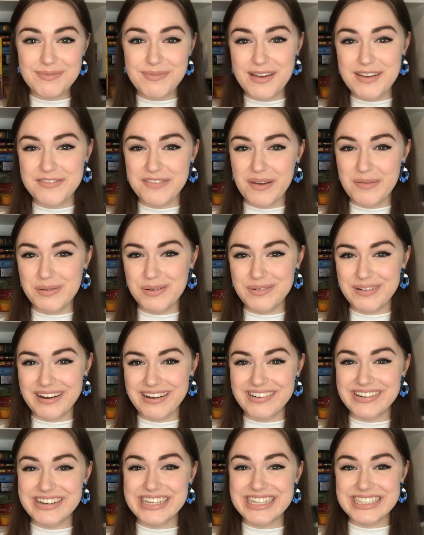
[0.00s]
my
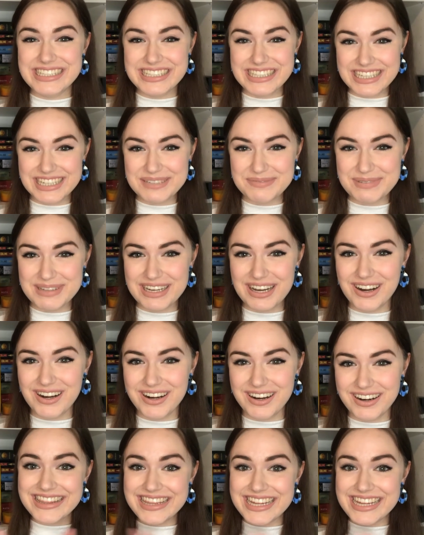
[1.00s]
February TBR.